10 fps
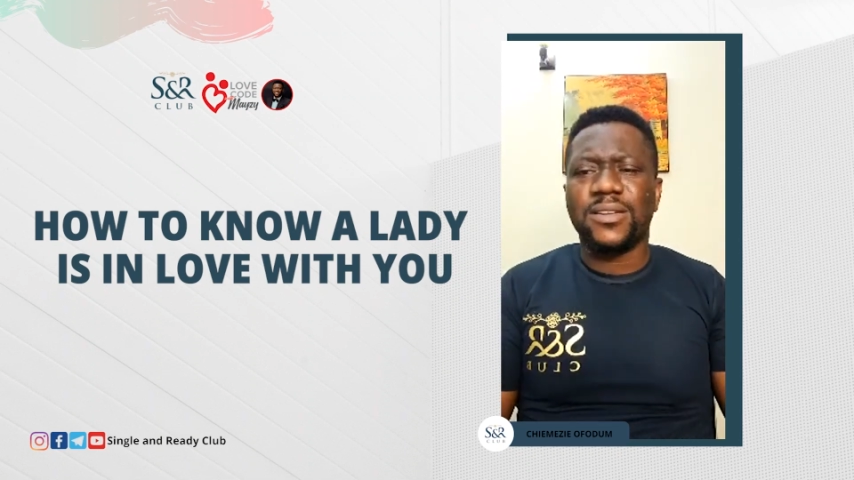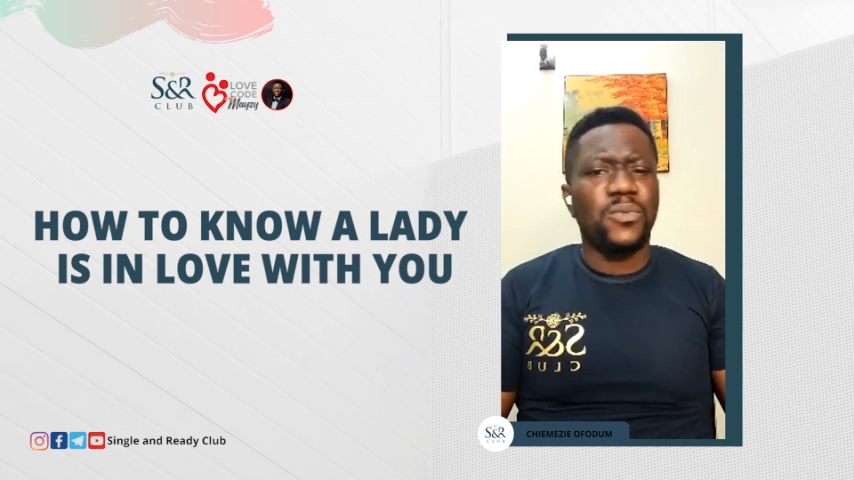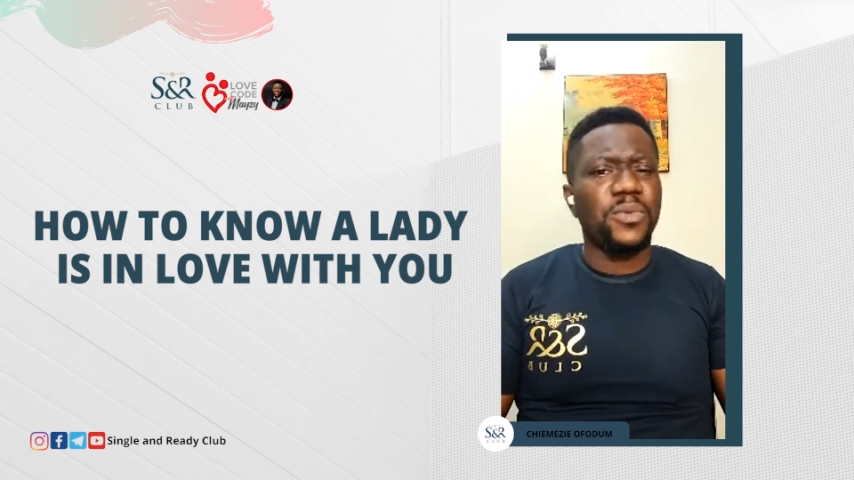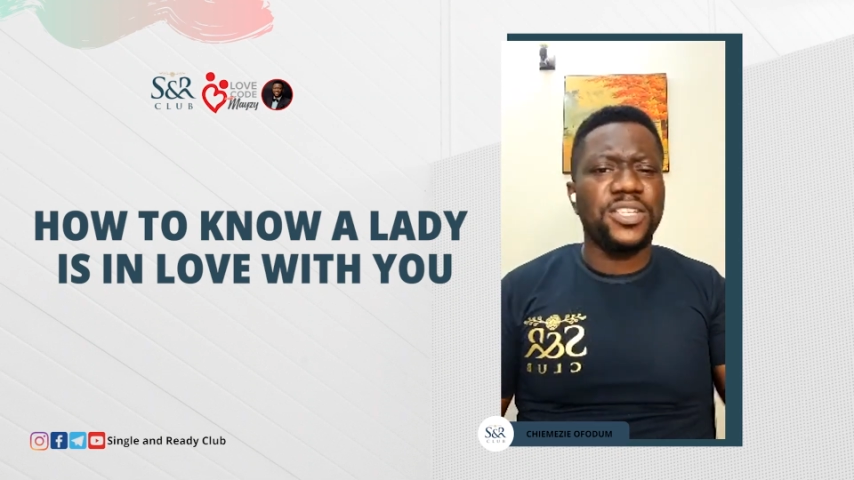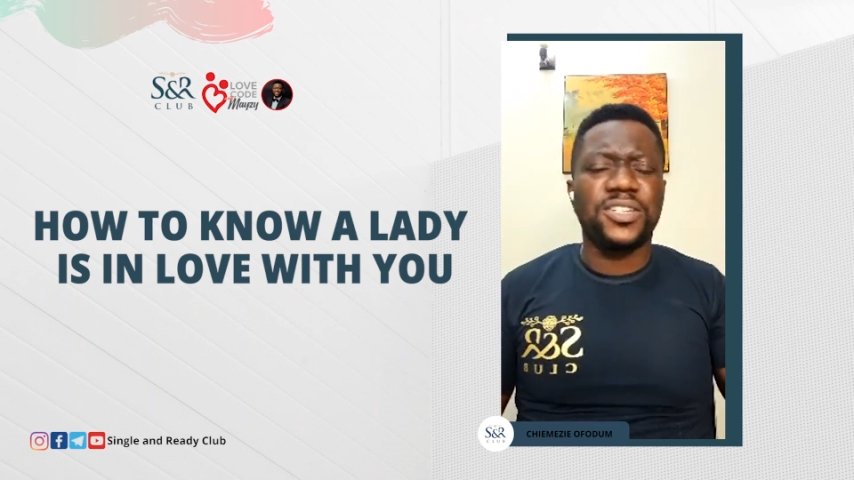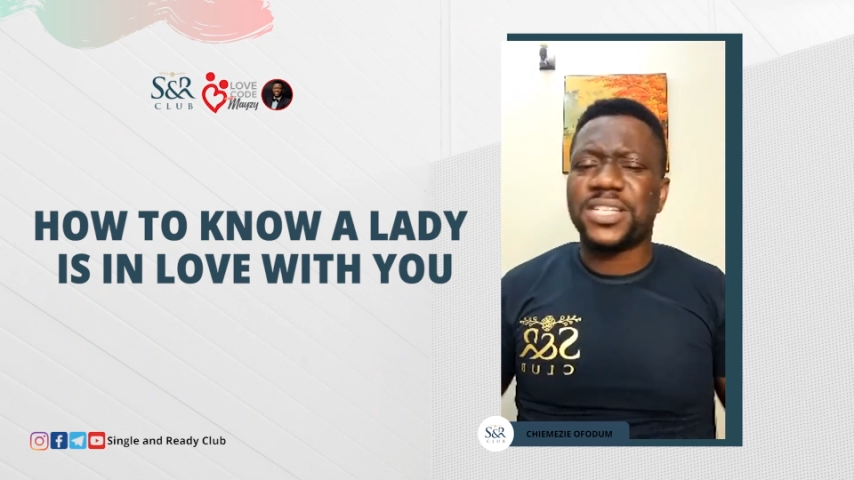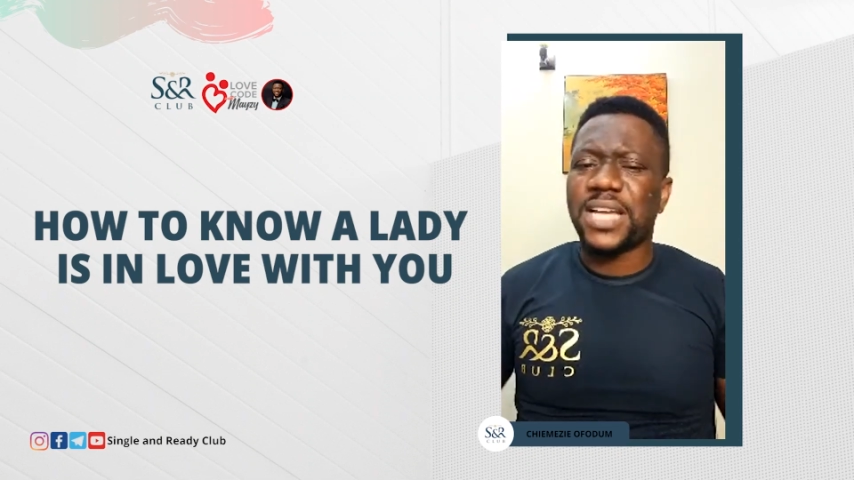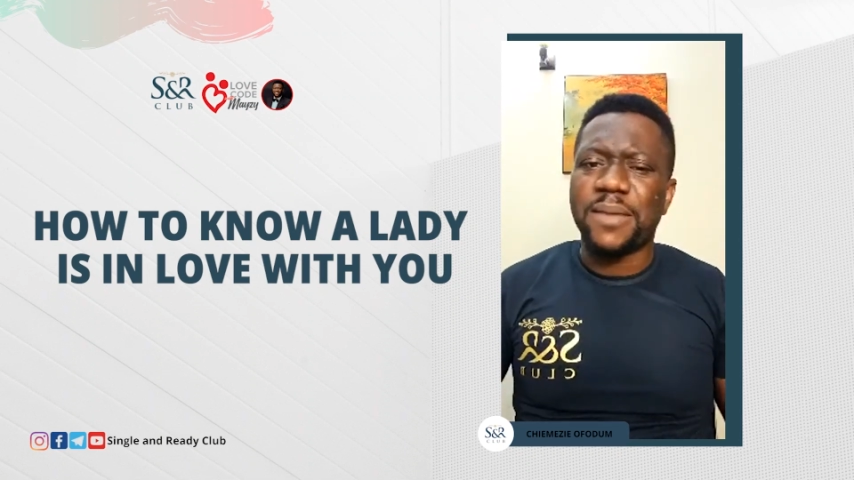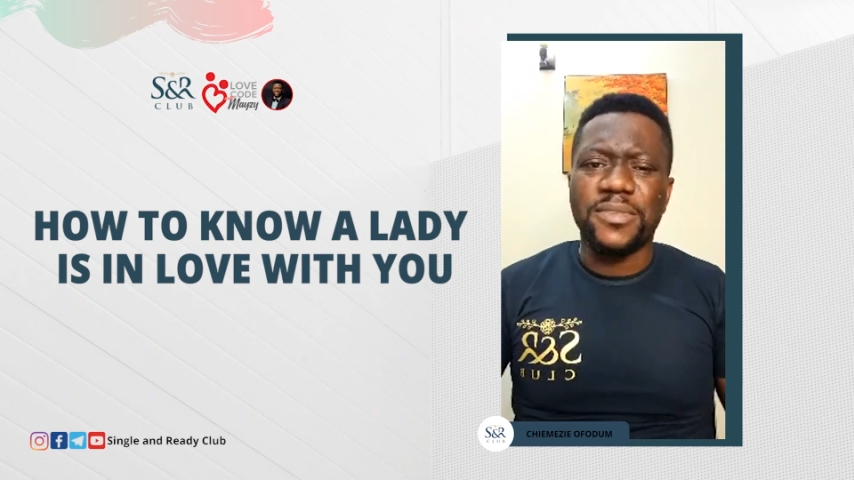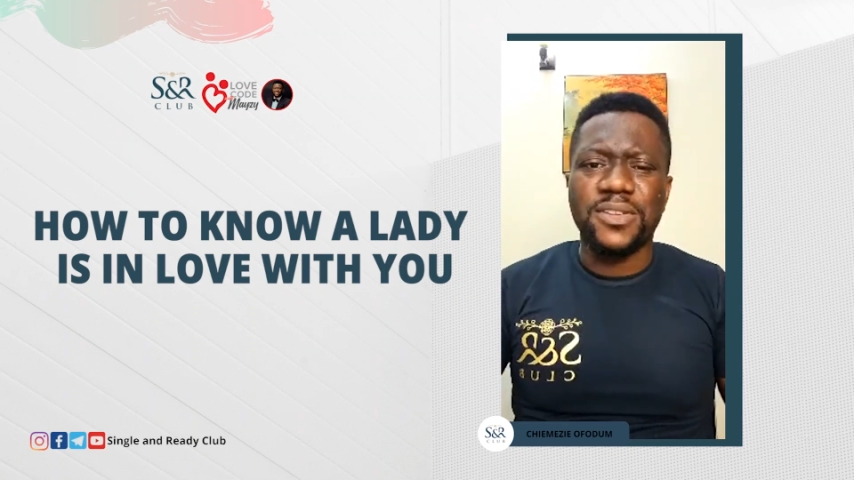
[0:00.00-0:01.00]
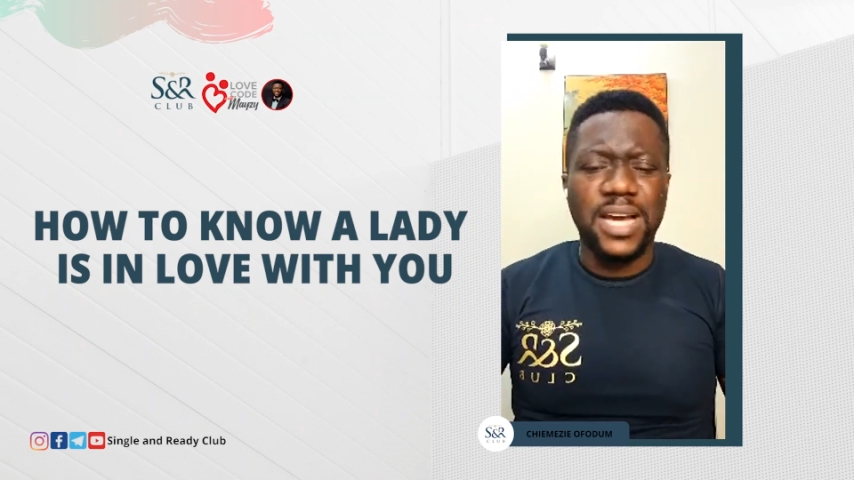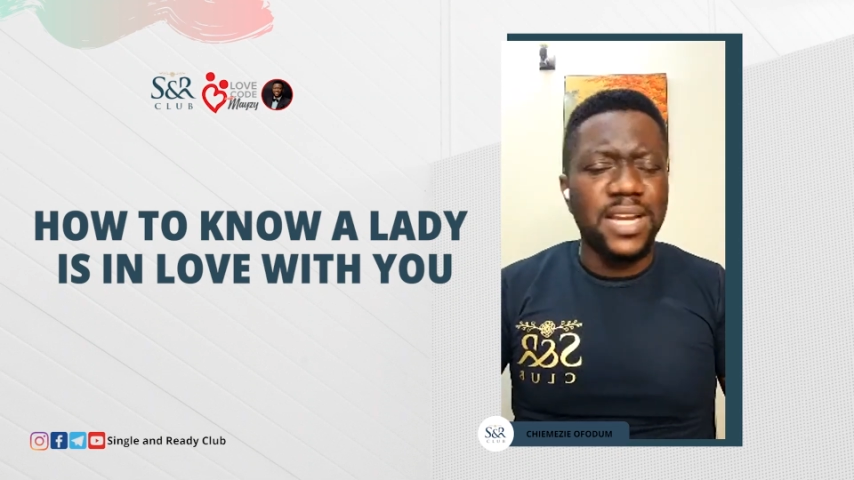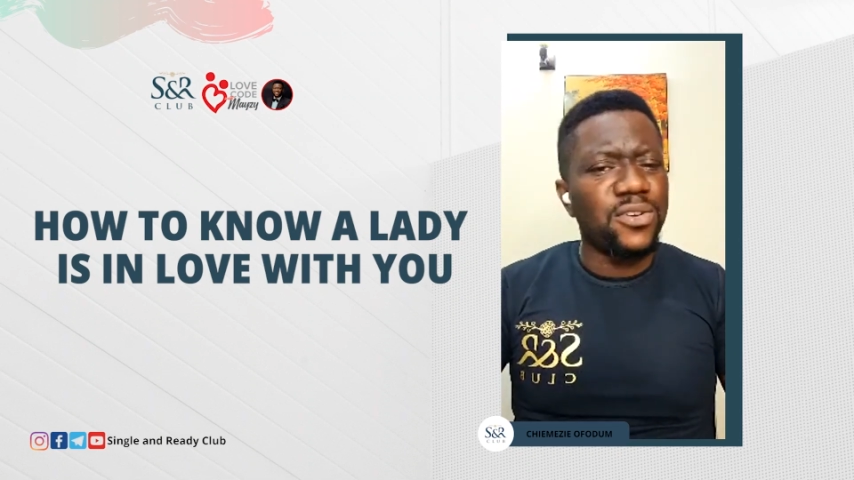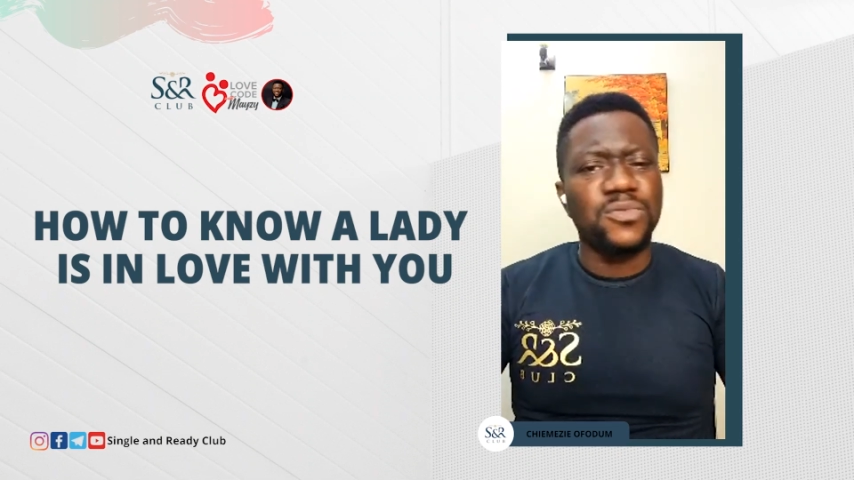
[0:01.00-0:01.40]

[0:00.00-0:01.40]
Don't waste your time. You got